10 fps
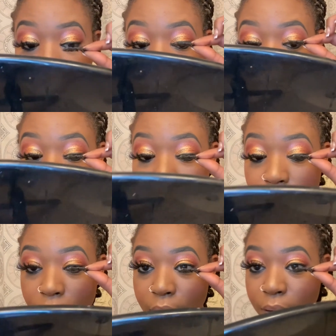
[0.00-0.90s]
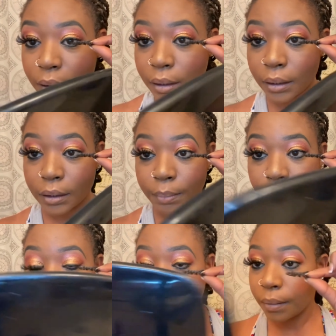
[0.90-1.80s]
And let's stick this
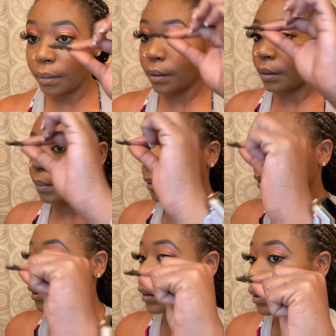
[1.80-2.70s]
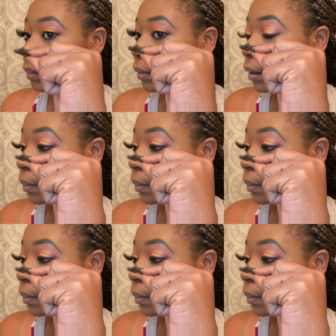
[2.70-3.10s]
baby on. Let me turn this way.